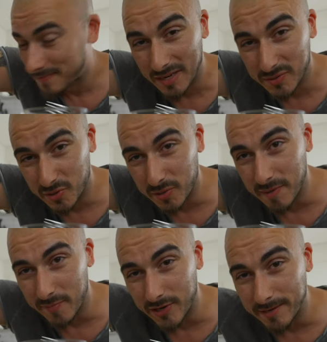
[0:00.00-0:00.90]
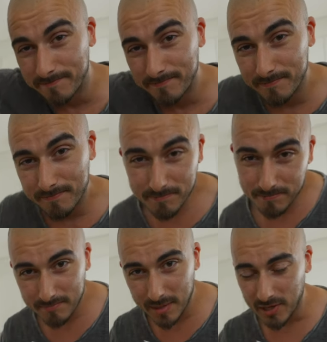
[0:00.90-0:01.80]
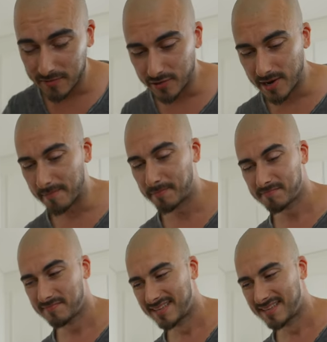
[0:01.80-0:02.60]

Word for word: was a good memory. Maybe not for him.